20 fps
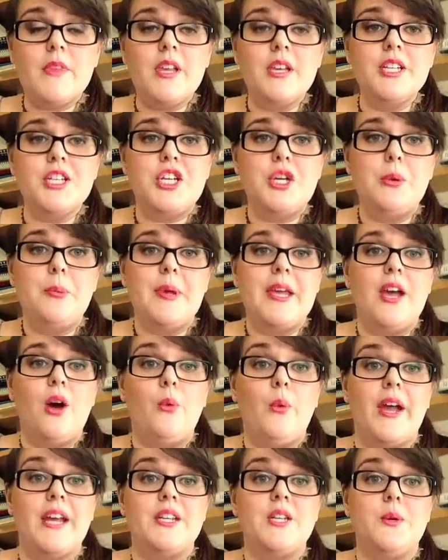to be a
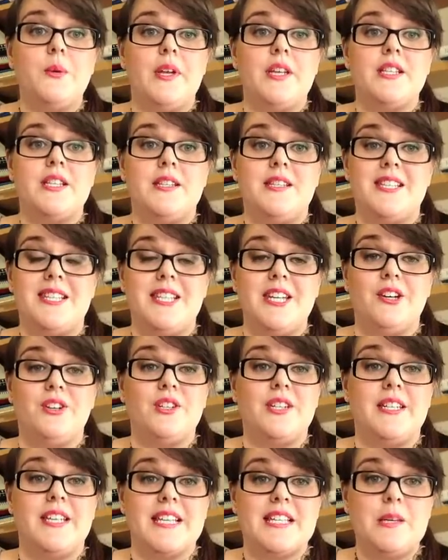way to instill
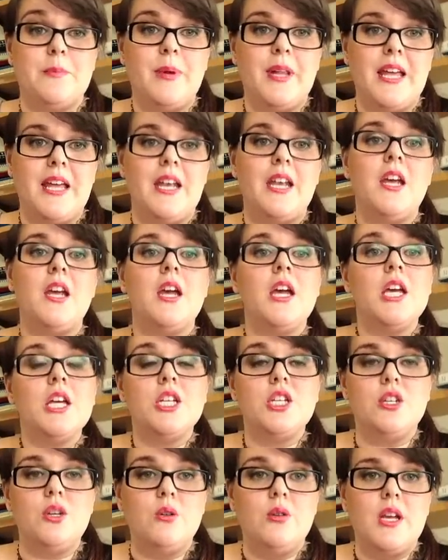discipline,
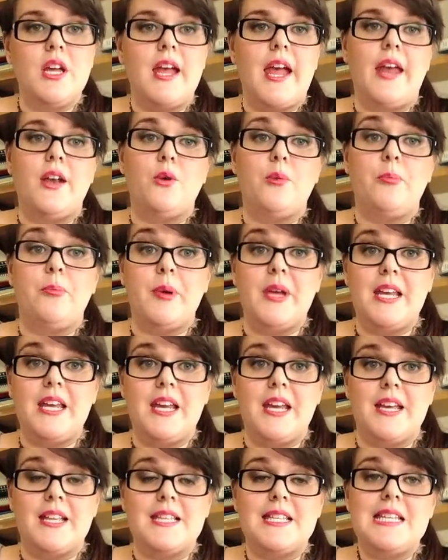duty, and
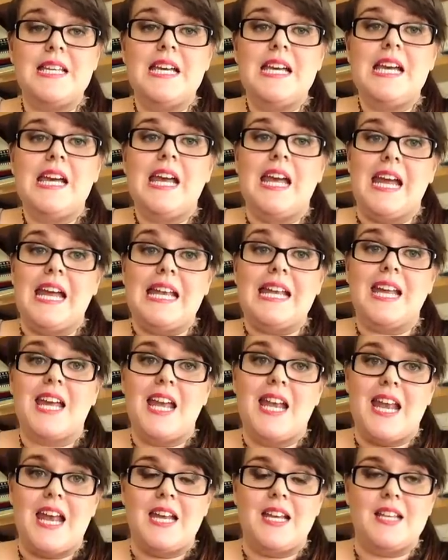obedience in
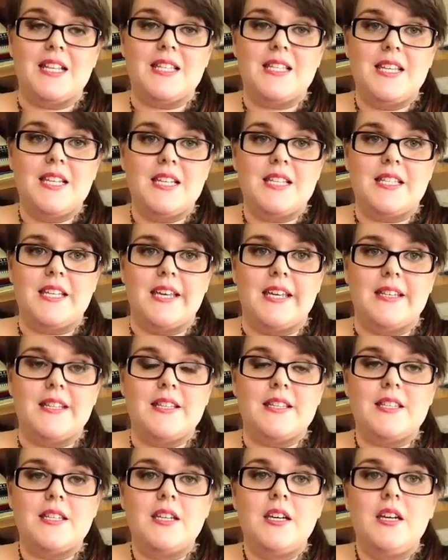Canadian
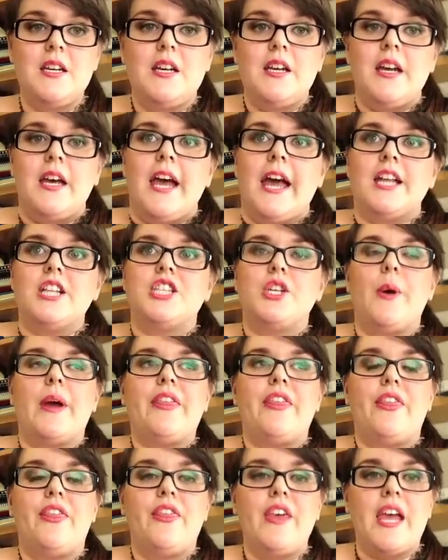citizens. And so I
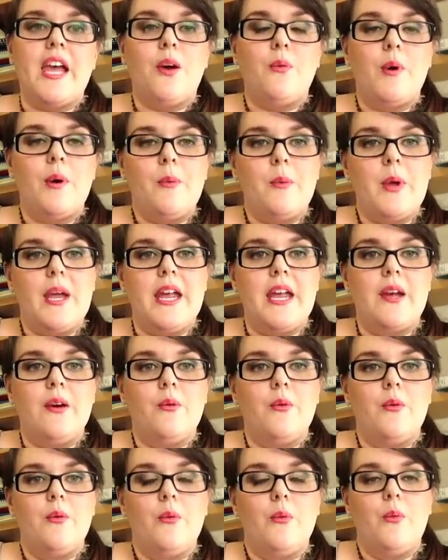think what
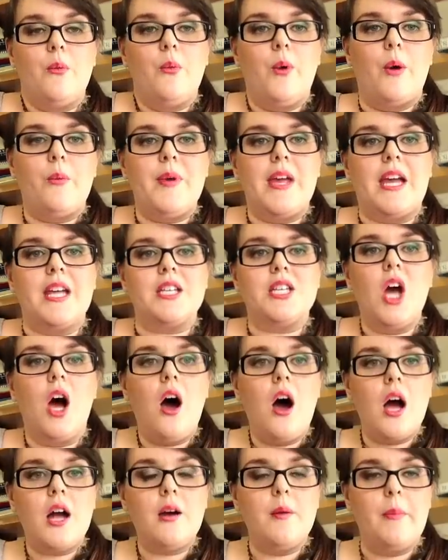we can
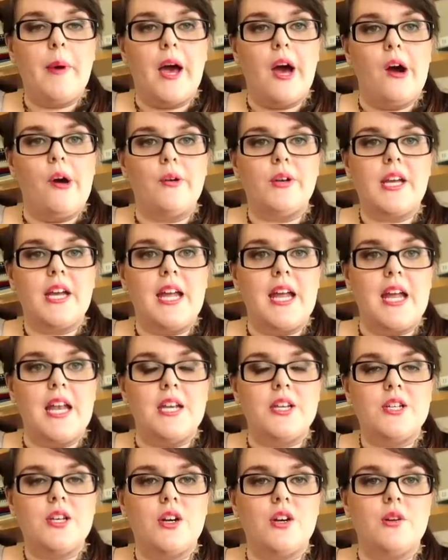talk about
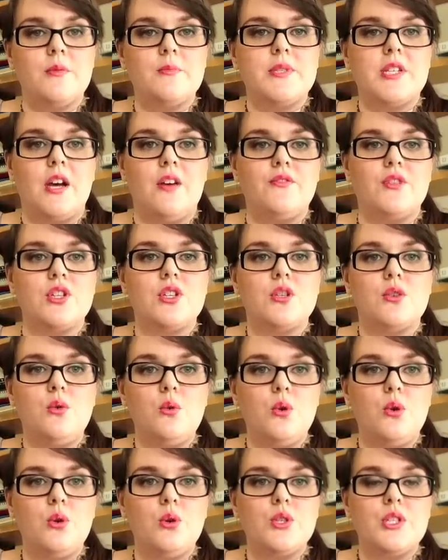in terms of the
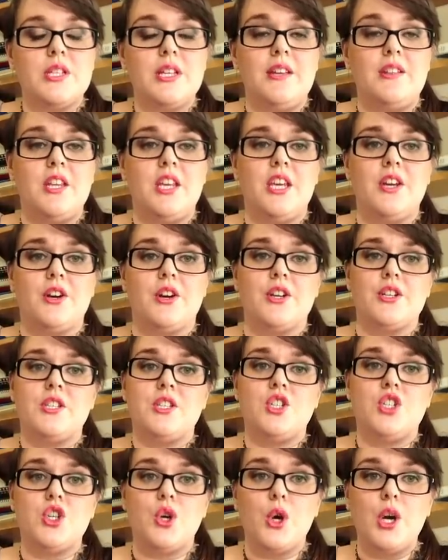schools in the years
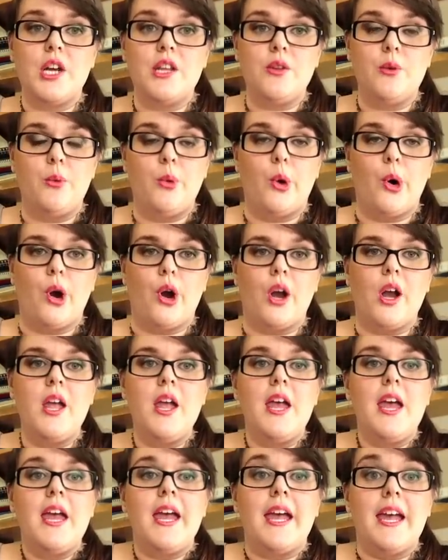during the war
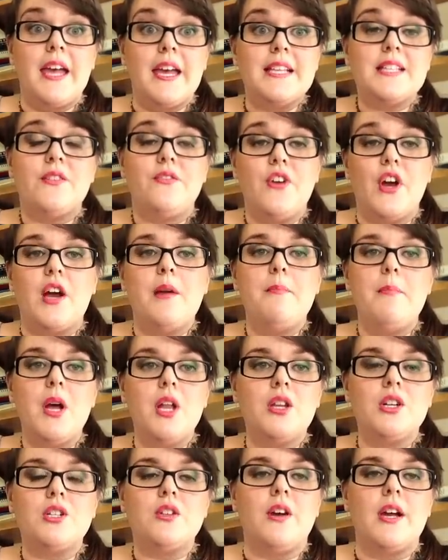is a very
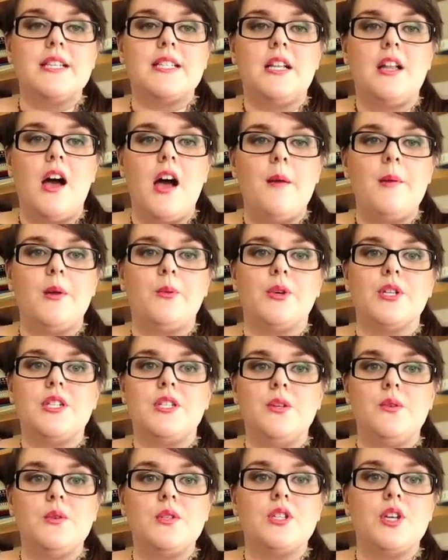militarized climate where students